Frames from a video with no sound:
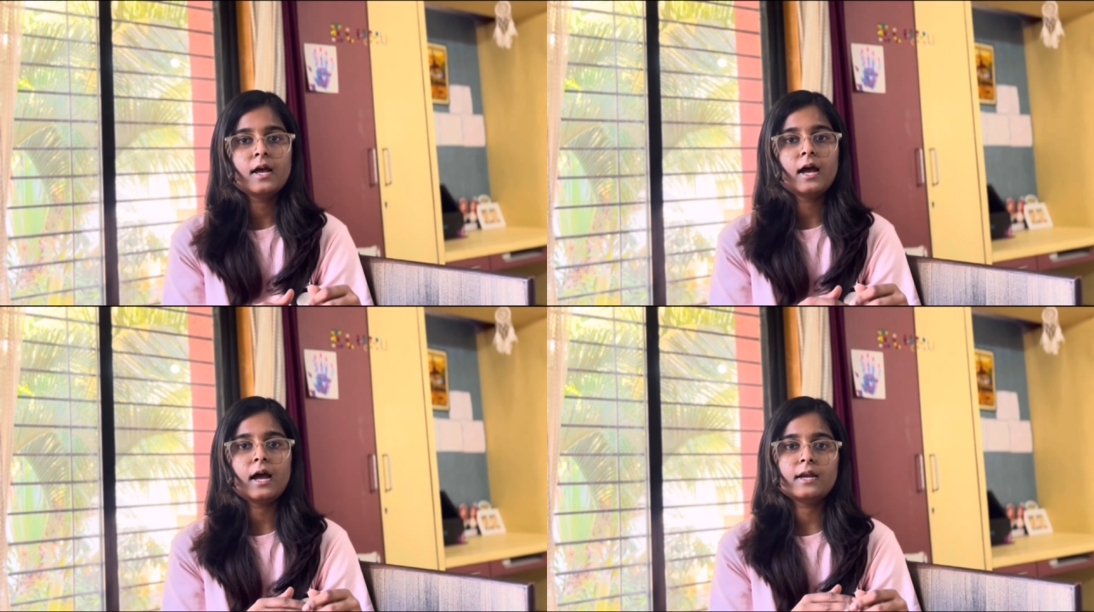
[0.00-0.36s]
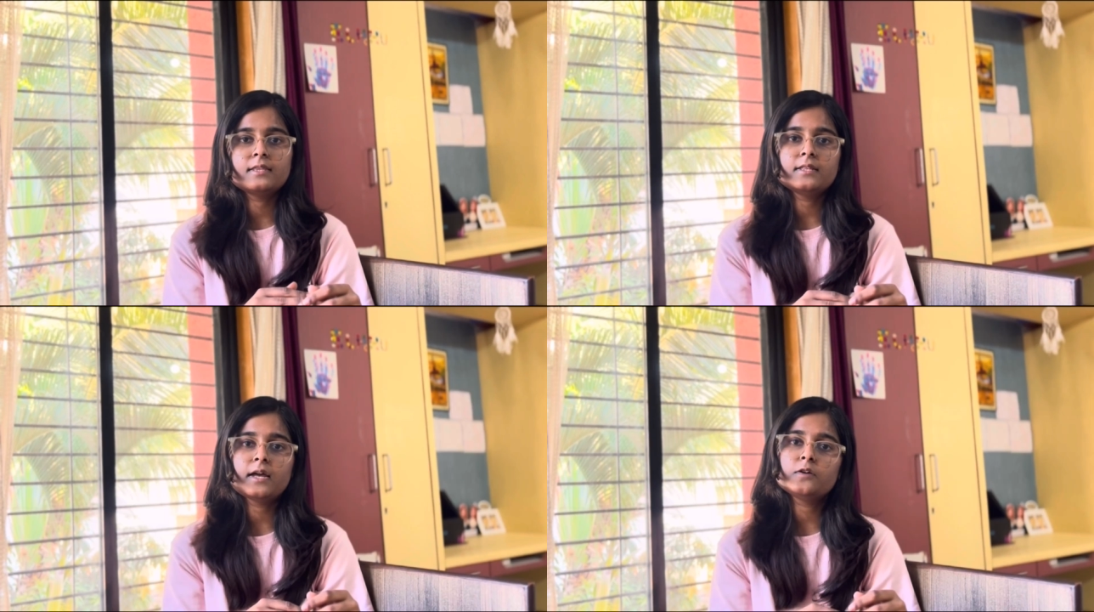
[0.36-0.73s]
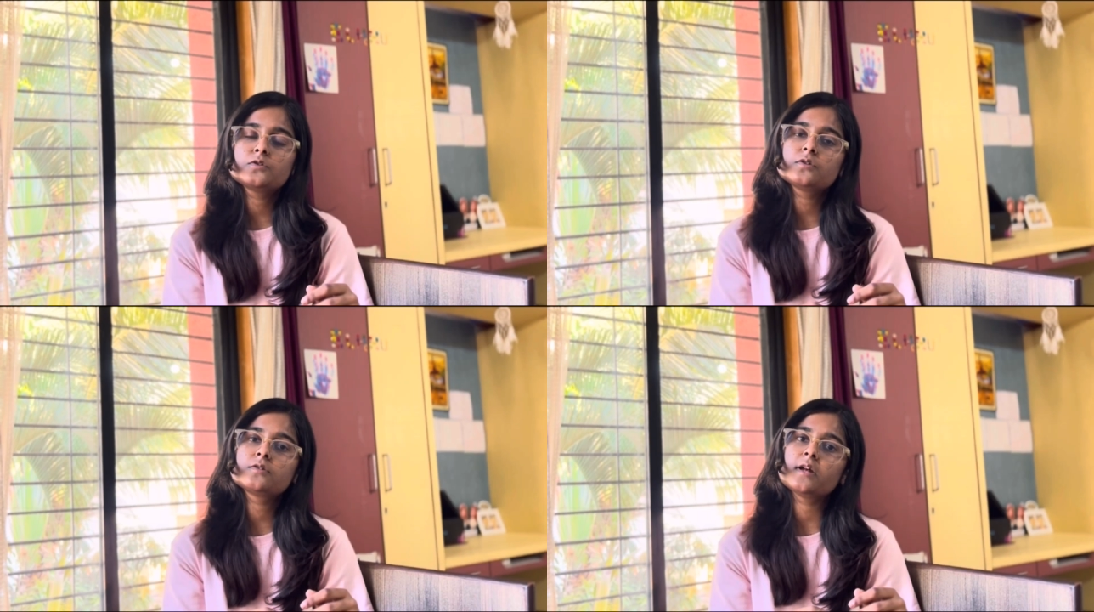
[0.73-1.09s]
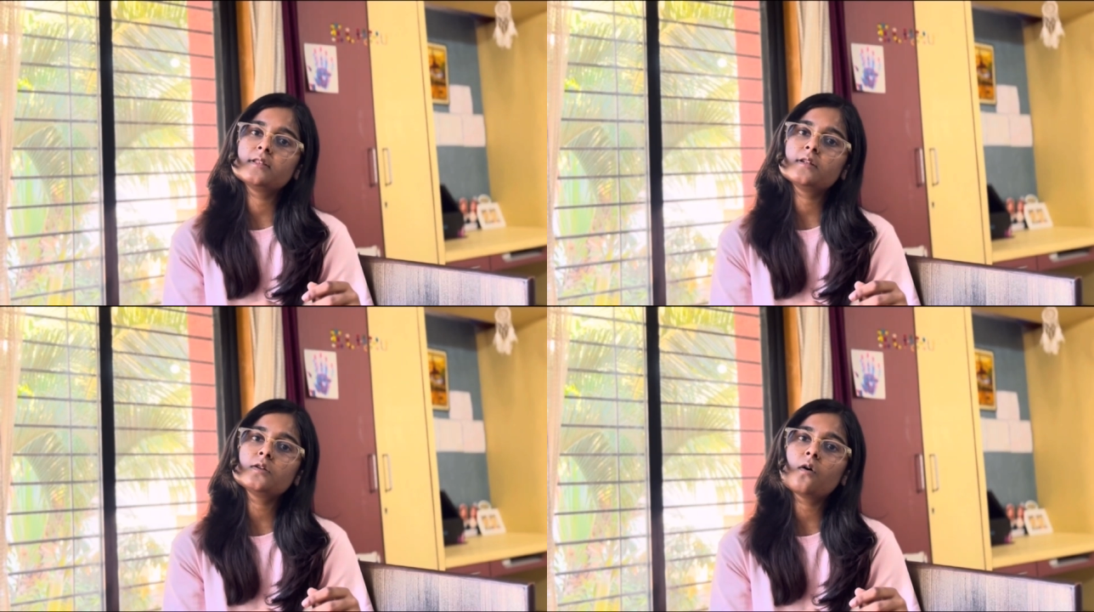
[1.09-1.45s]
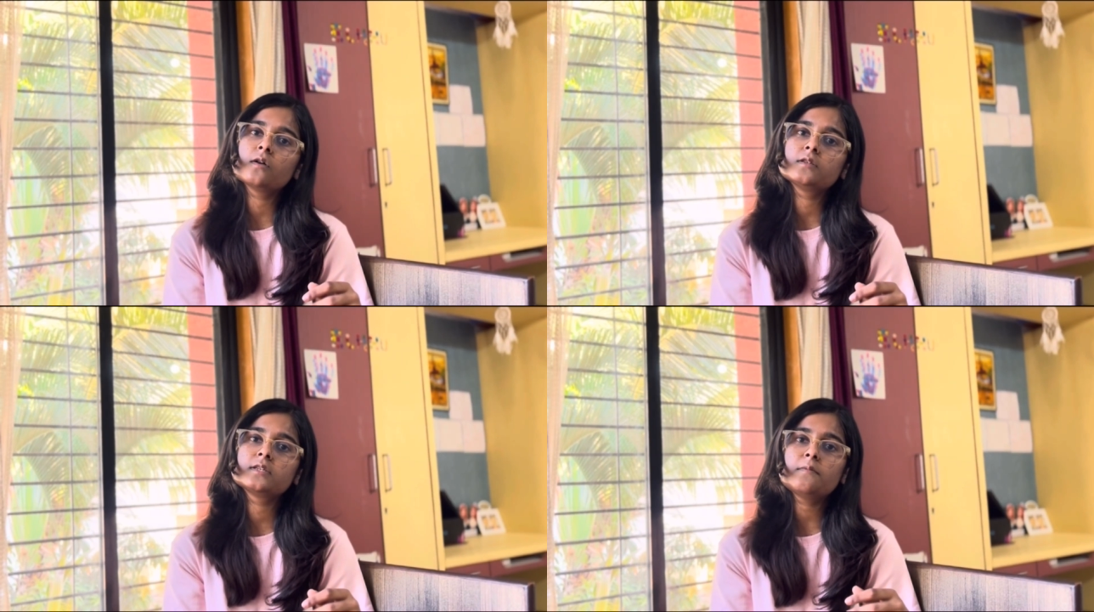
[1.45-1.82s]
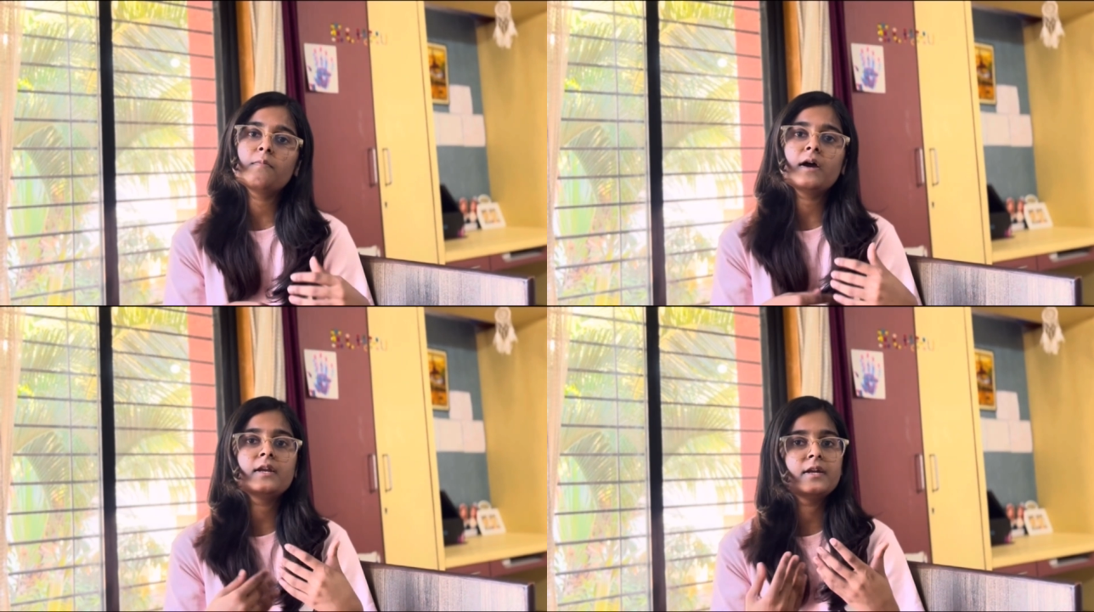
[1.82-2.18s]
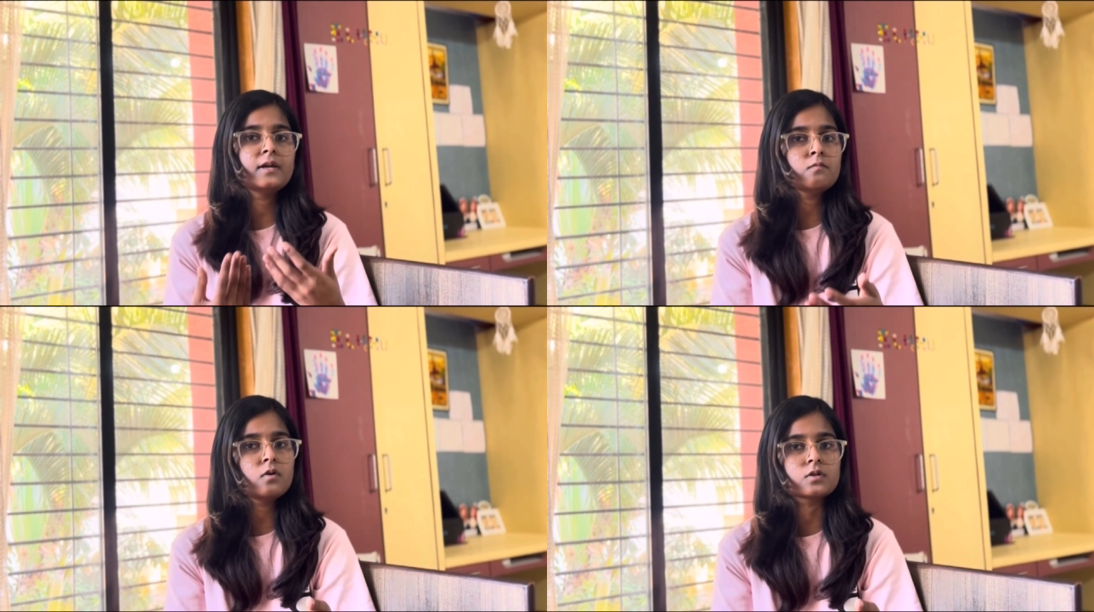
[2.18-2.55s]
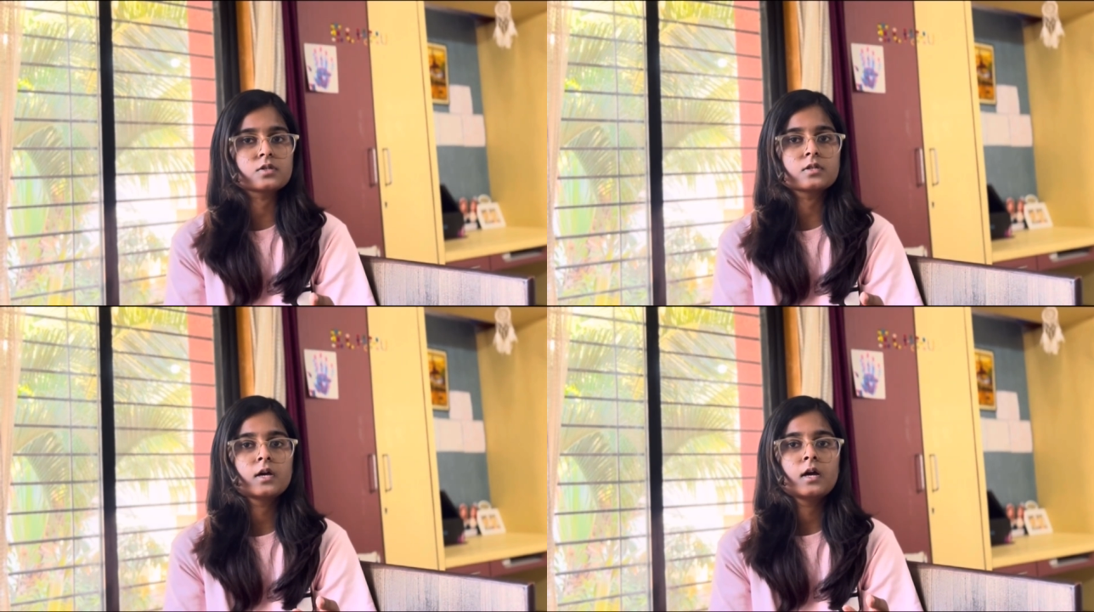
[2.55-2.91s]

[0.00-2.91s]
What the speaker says: and then I used to strengthen the concept by reading books.